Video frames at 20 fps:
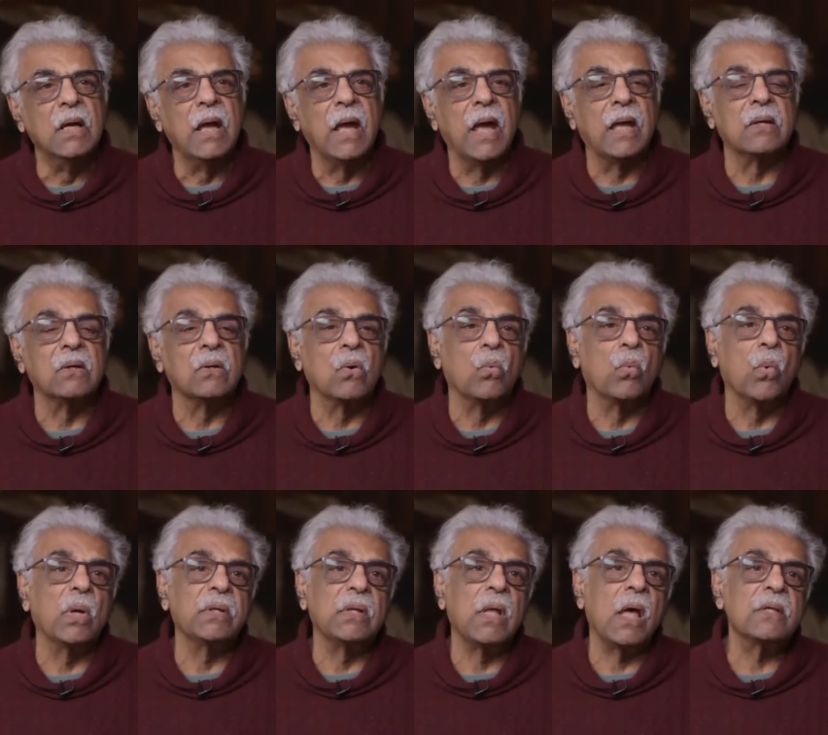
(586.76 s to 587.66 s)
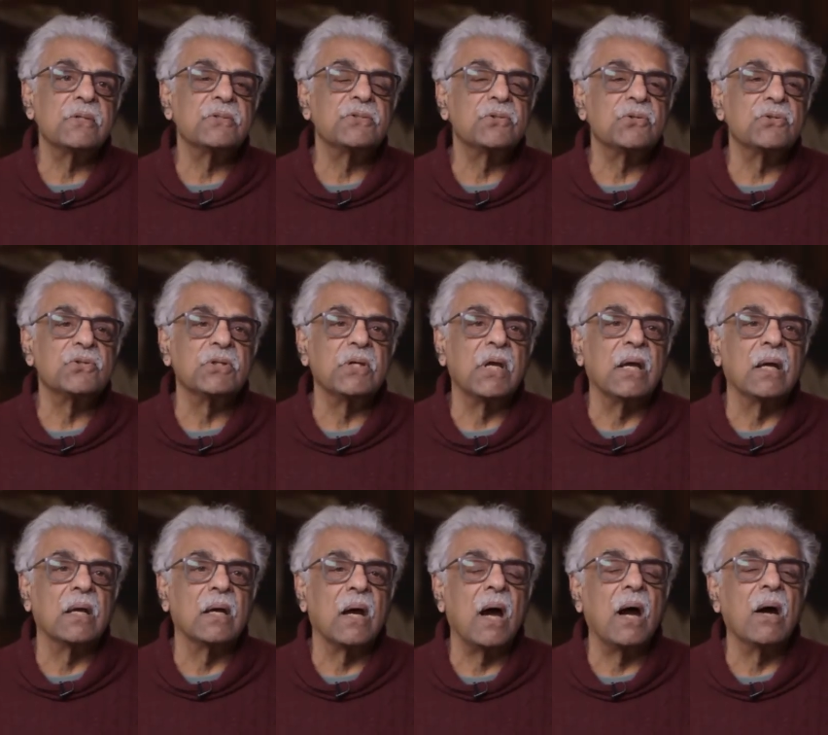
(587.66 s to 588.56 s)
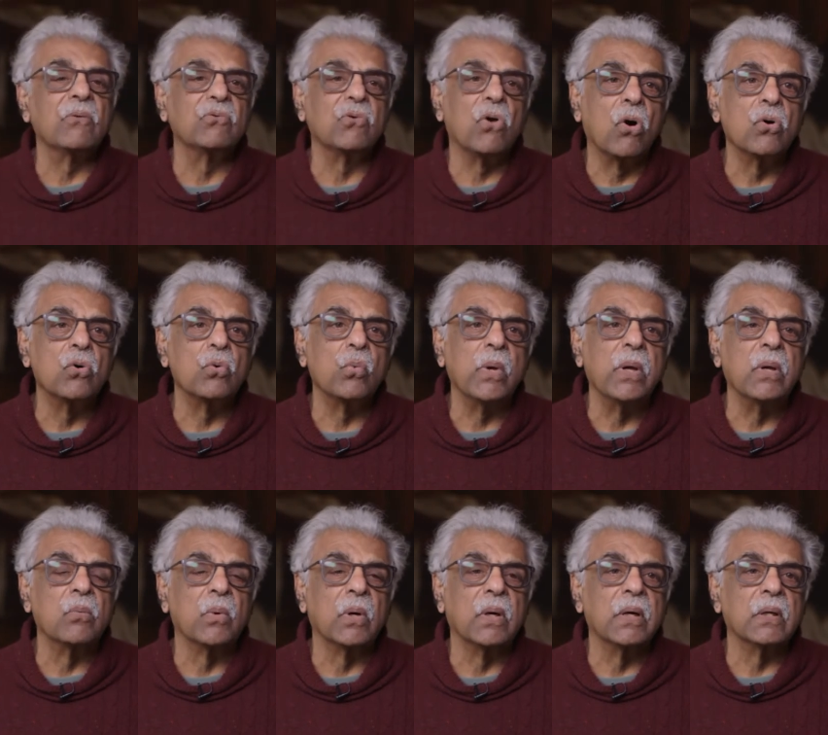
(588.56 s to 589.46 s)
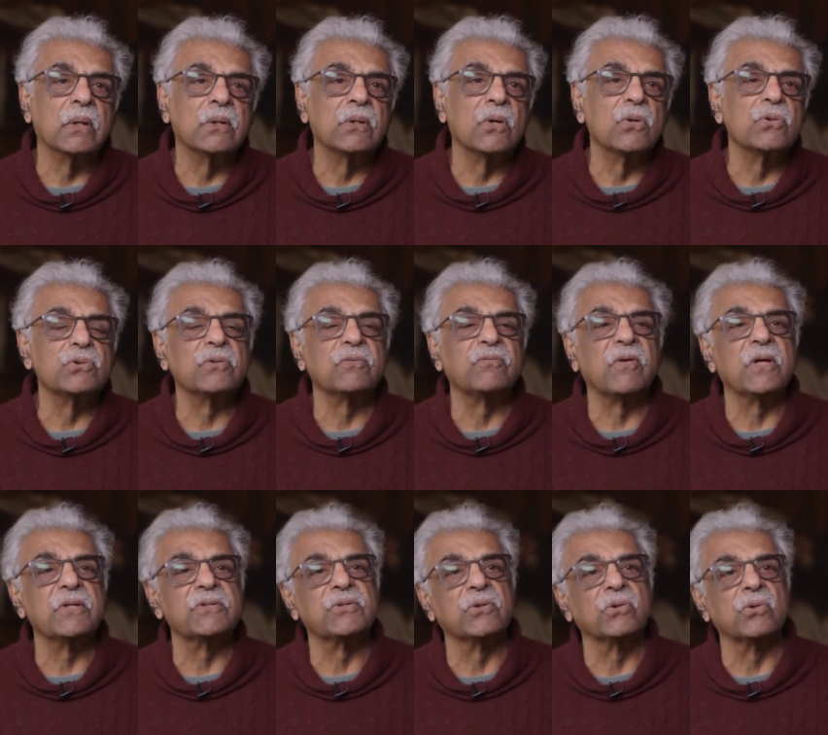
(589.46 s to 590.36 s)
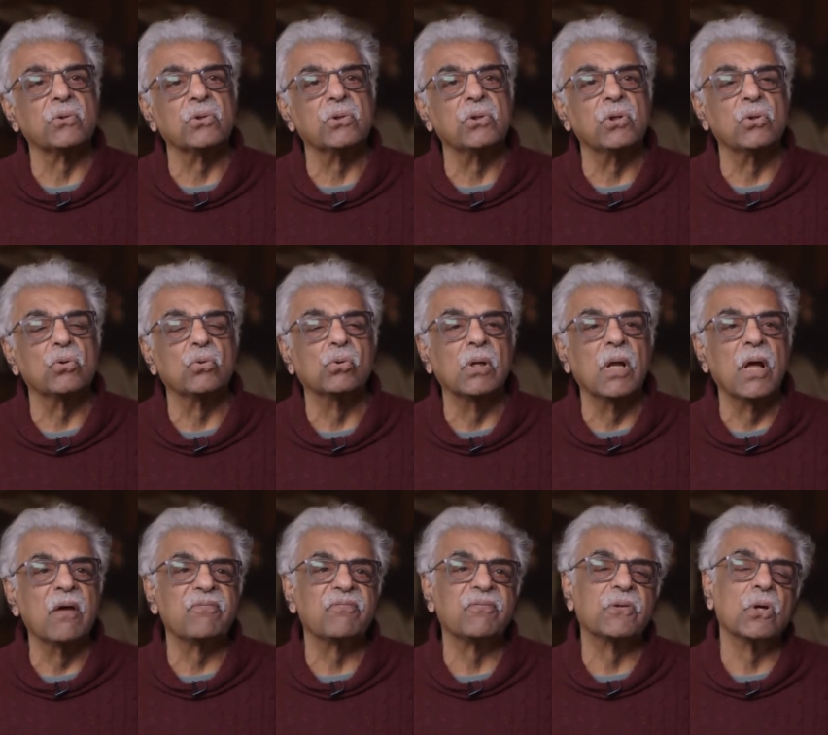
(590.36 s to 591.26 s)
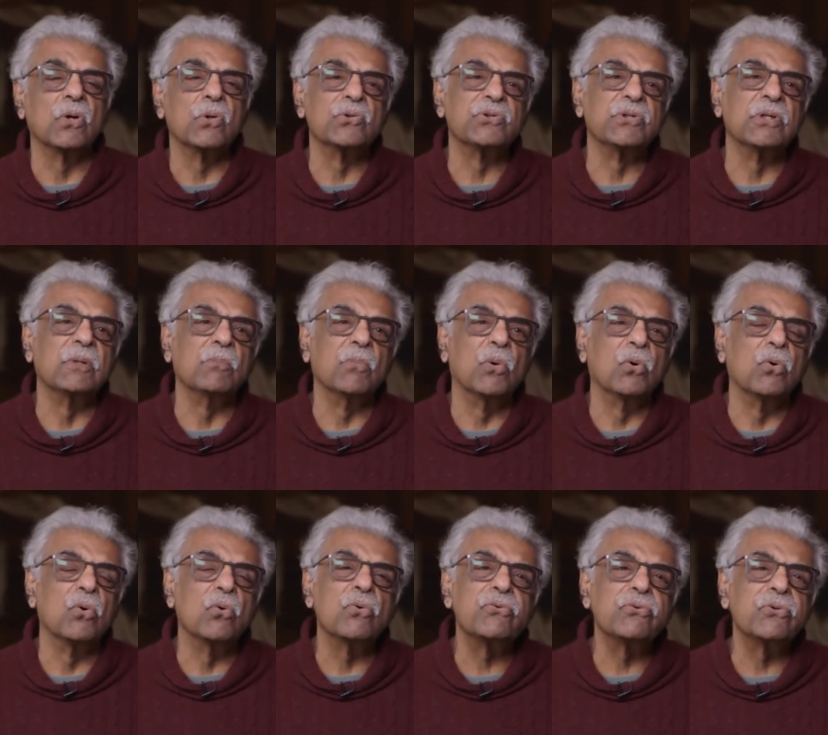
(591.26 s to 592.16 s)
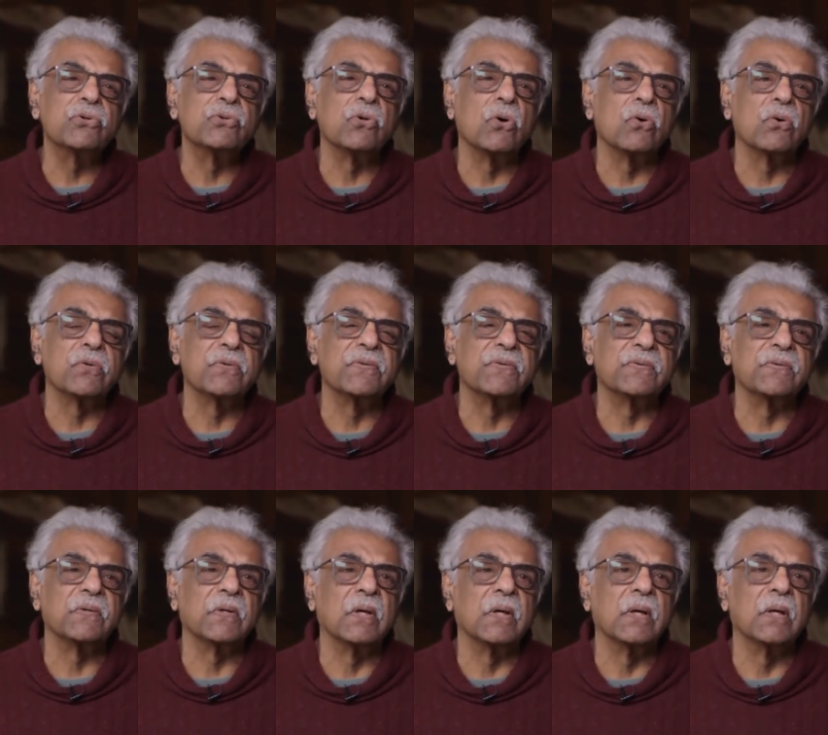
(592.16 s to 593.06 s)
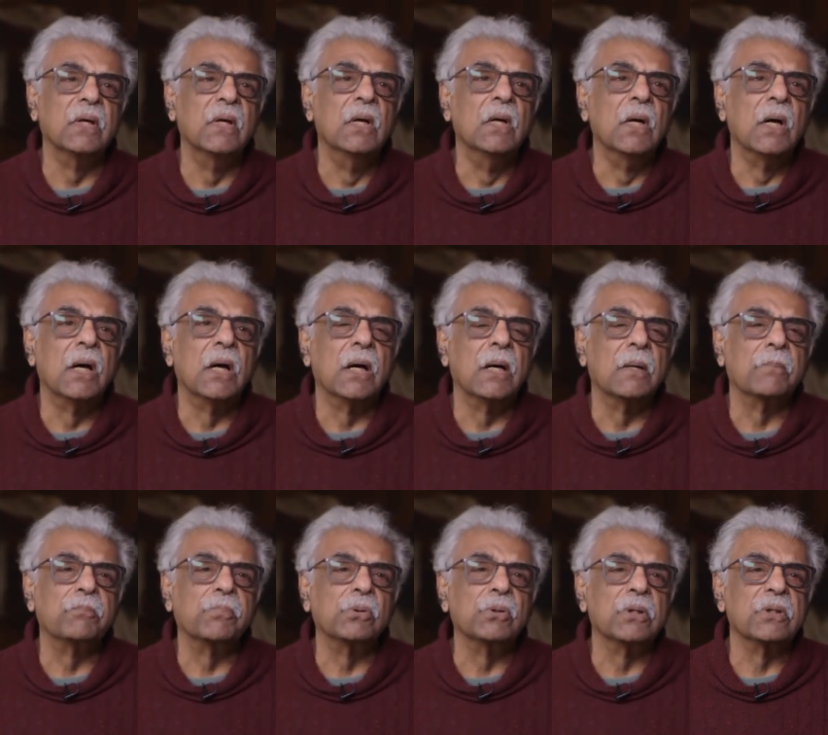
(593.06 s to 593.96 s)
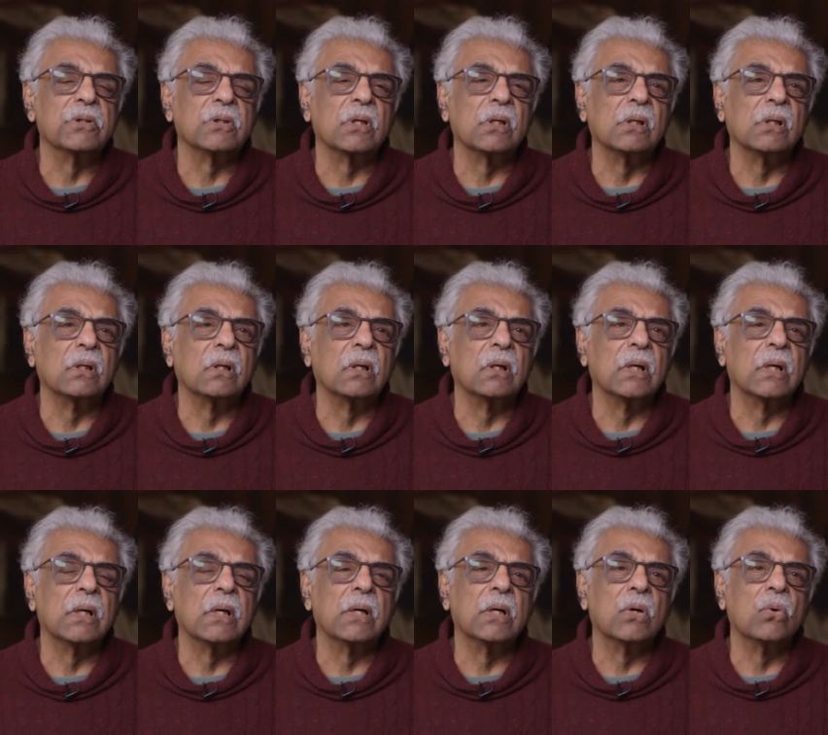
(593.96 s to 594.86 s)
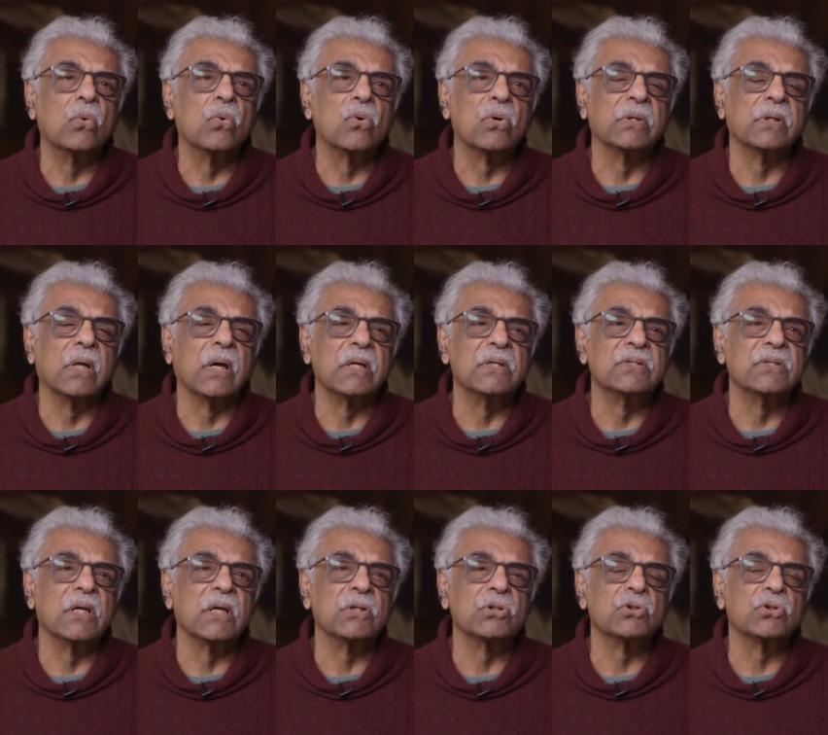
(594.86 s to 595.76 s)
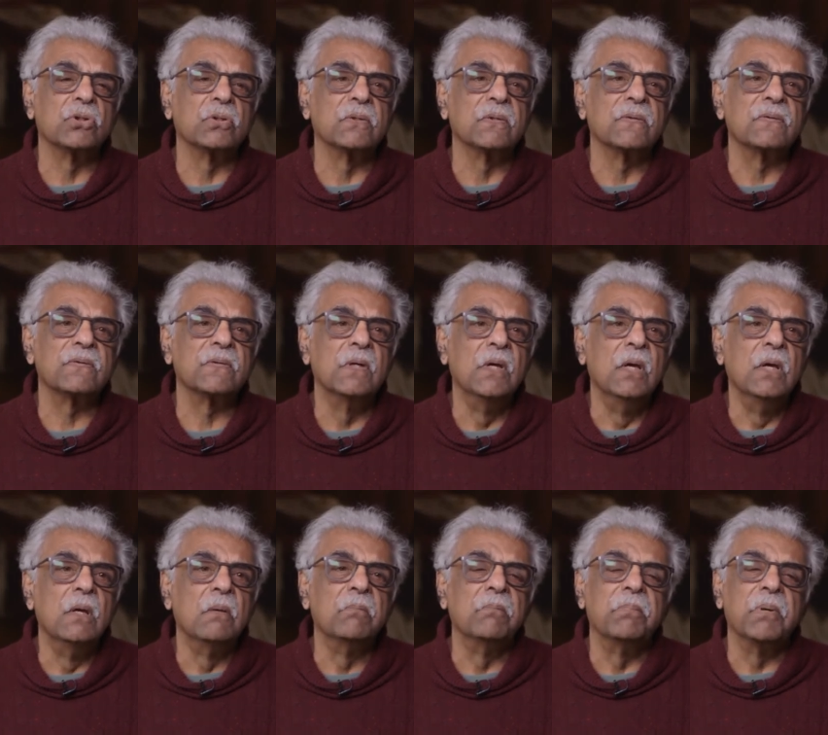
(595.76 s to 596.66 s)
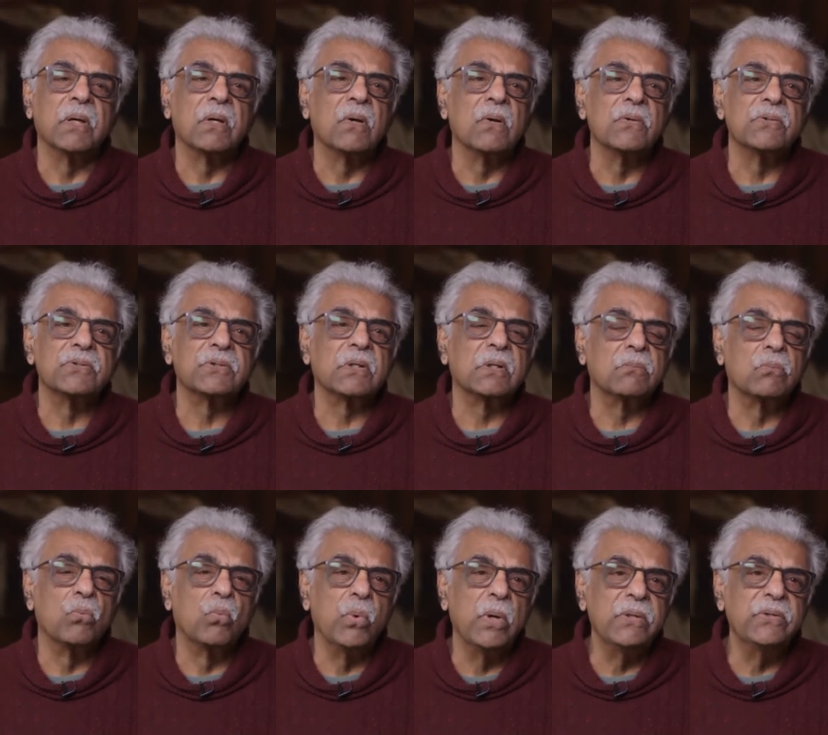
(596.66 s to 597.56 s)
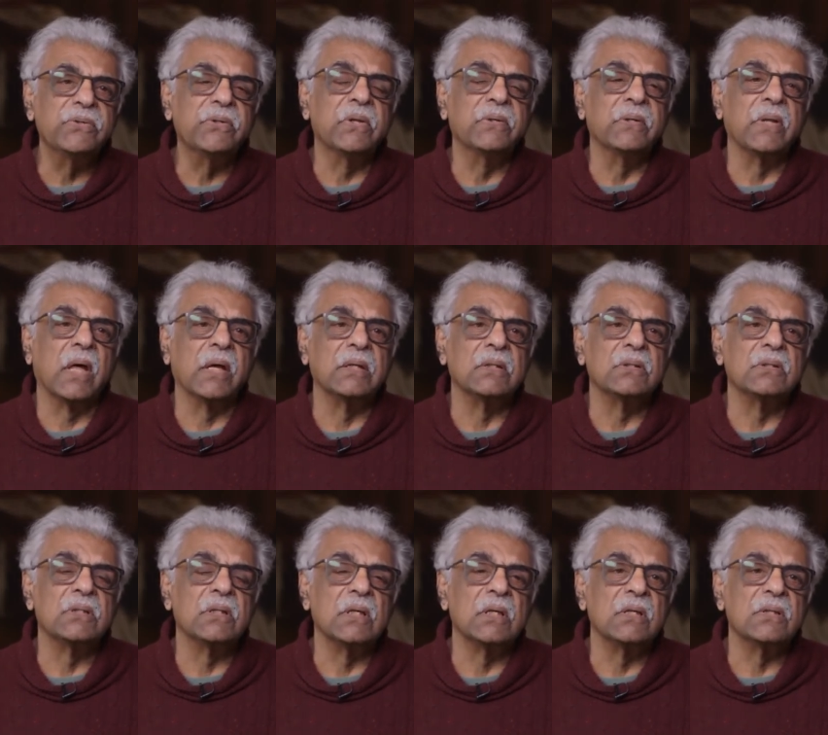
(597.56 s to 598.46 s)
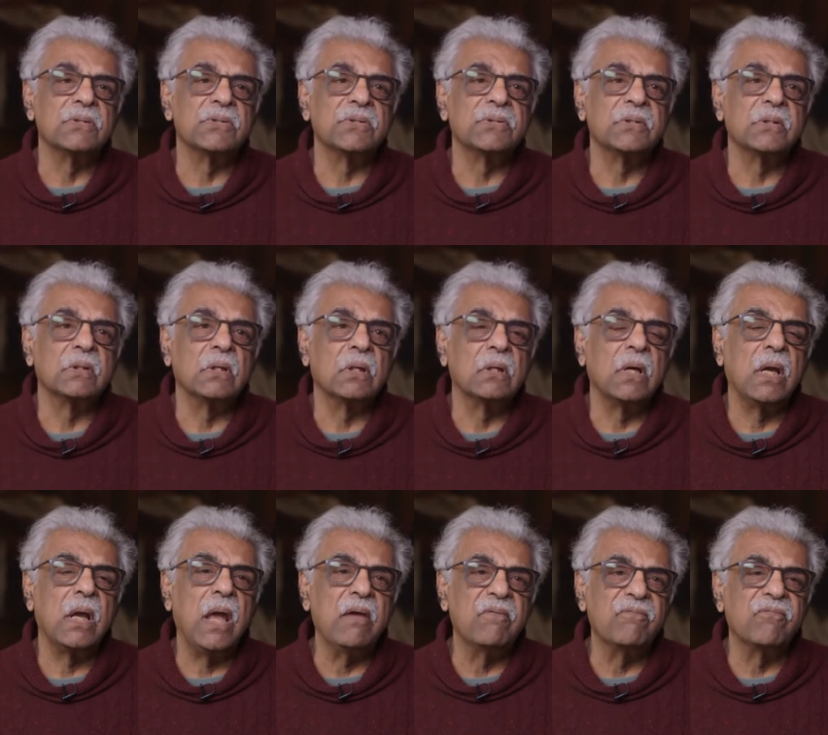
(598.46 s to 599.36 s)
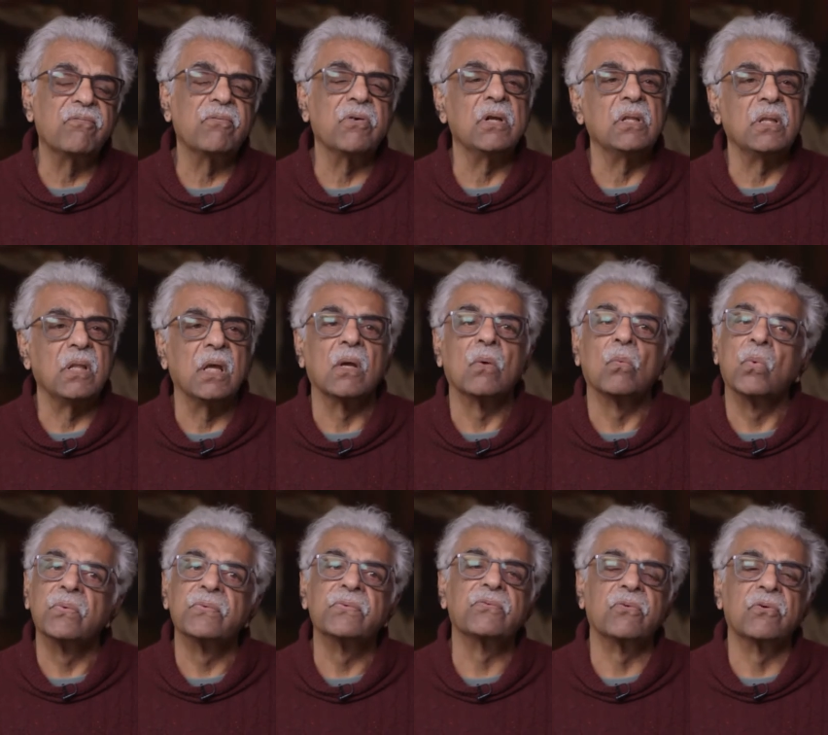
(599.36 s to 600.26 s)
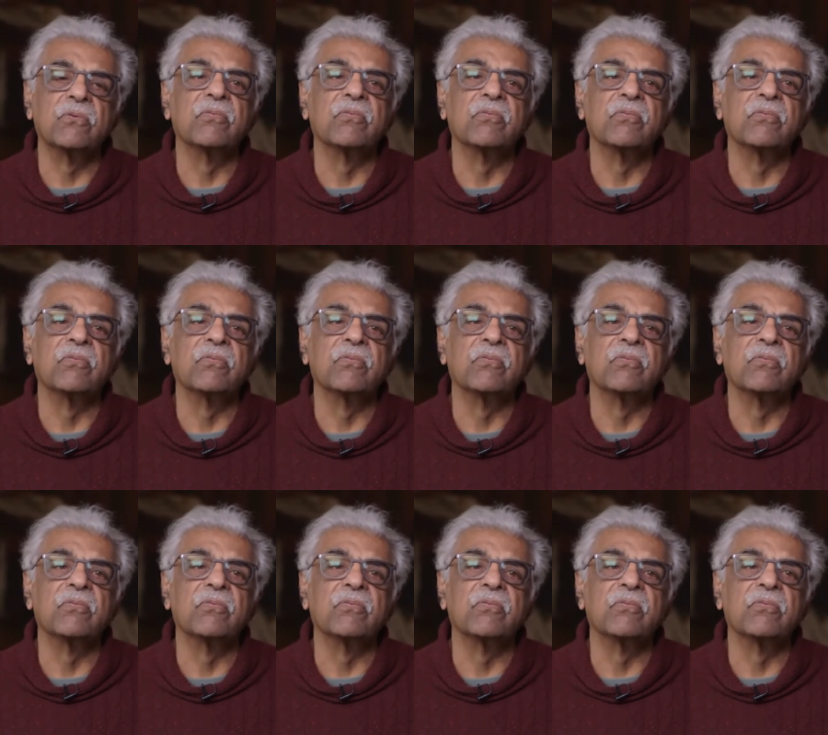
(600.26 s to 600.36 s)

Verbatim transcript: And one has to say how wrong we were, those of us on the New Left, those in more orthodox political organizations, because with the 90s, everything was